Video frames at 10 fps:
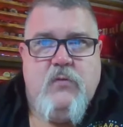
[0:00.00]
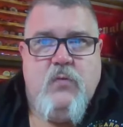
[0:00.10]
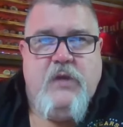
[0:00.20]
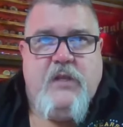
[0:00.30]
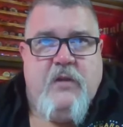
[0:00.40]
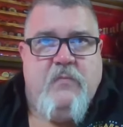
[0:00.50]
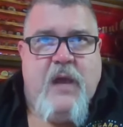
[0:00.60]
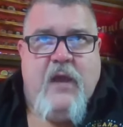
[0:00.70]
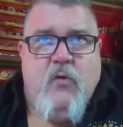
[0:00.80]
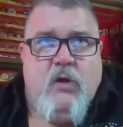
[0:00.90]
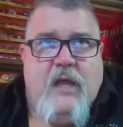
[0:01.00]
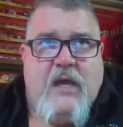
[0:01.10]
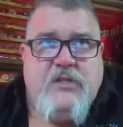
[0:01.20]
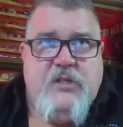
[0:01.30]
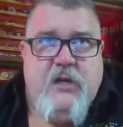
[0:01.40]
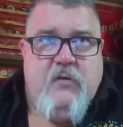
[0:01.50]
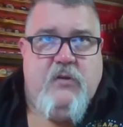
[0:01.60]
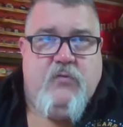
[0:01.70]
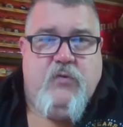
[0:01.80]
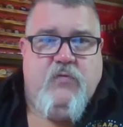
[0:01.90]
we did it in Bangor last year,
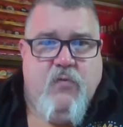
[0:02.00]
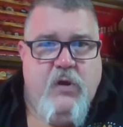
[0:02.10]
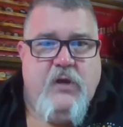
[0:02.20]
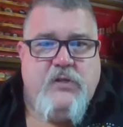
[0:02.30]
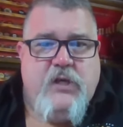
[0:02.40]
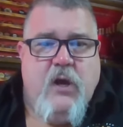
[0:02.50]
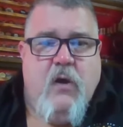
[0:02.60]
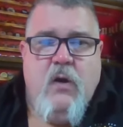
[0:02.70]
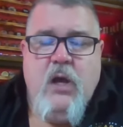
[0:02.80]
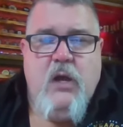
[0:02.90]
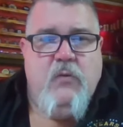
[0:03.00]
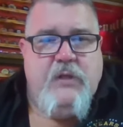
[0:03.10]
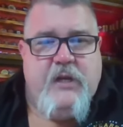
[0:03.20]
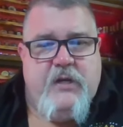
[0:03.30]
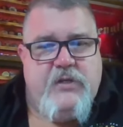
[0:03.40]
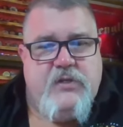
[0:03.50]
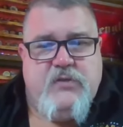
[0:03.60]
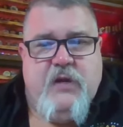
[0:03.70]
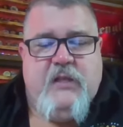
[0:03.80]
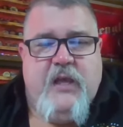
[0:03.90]
and three, four years ago we did it as a
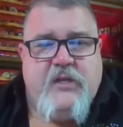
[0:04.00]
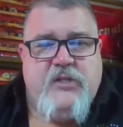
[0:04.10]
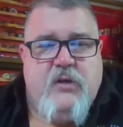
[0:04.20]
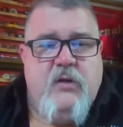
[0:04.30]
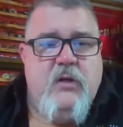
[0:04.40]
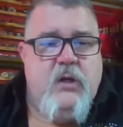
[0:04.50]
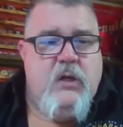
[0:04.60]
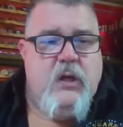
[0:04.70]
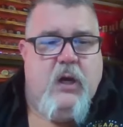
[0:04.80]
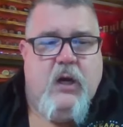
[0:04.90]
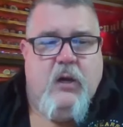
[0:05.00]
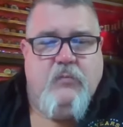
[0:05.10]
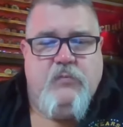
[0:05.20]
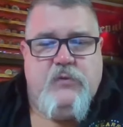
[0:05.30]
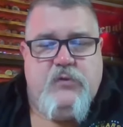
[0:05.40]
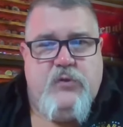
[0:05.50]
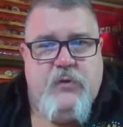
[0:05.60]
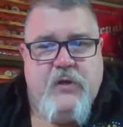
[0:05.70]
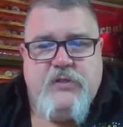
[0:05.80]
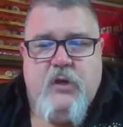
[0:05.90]
straight lecture. Um, two
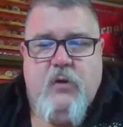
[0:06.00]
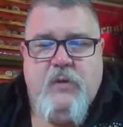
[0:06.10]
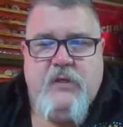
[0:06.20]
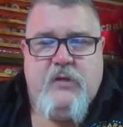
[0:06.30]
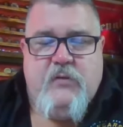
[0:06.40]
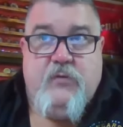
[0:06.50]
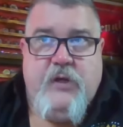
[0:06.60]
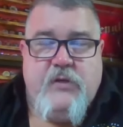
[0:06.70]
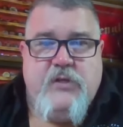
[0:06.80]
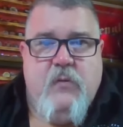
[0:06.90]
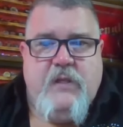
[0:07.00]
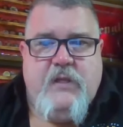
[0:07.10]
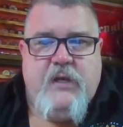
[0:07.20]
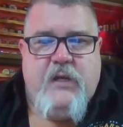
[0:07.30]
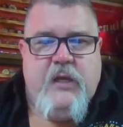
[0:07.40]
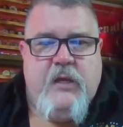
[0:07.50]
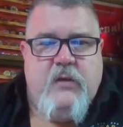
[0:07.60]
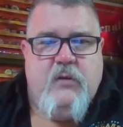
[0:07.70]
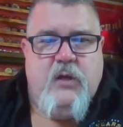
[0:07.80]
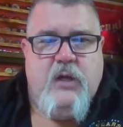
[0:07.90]
years ago we did it. Three years ago we did it
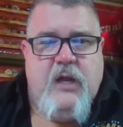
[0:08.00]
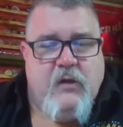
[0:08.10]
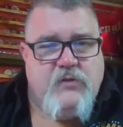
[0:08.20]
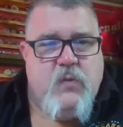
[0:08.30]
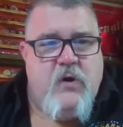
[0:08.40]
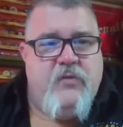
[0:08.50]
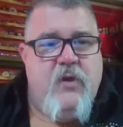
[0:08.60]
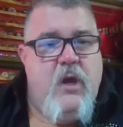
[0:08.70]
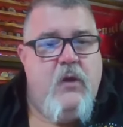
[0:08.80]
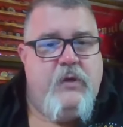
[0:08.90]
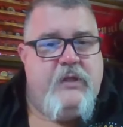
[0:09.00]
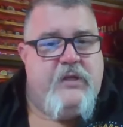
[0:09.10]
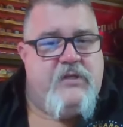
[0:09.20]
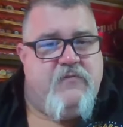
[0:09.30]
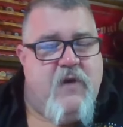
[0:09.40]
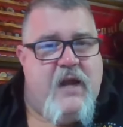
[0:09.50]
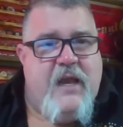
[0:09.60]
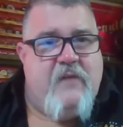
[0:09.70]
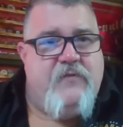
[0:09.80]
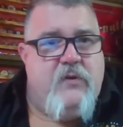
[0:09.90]
in in Ellsworth. We did it as a Friday
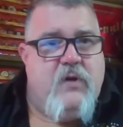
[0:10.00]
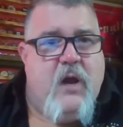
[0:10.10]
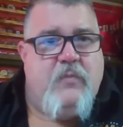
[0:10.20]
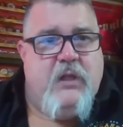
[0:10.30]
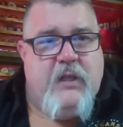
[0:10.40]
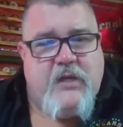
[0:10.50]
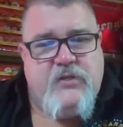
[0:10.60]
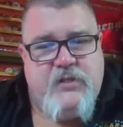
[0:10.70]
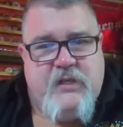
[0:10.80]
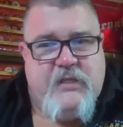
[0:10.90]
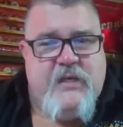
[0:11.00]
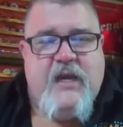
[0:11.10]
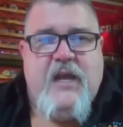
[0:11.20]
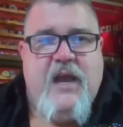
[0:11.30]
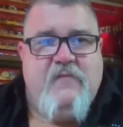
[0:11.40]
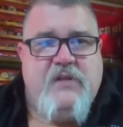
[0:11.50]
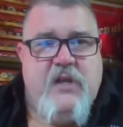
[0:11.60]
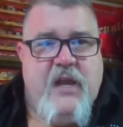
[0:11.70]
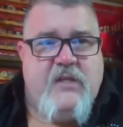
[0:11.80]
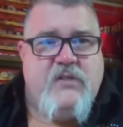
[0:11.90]
afternoon, a couple of lectures, and then a day and a half of
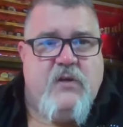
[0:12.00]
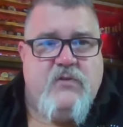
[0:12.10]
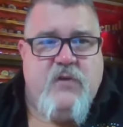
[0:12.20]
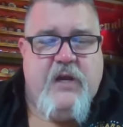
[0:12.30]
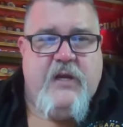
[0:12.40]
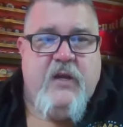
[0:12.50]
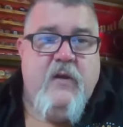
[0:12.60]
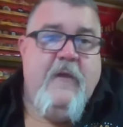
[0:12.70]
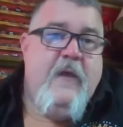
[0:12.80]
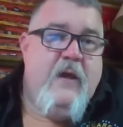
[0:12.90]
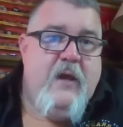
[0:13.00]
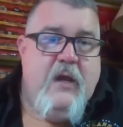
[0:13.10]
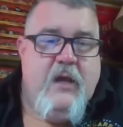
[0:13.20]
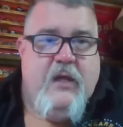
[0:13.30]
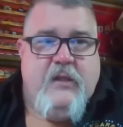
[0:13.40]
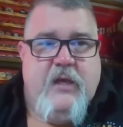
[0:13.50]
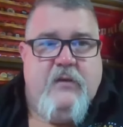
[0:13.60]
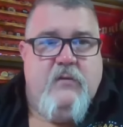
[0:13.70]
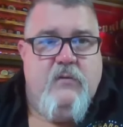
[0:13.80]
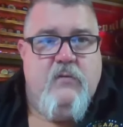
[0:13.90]
hands-on training. And then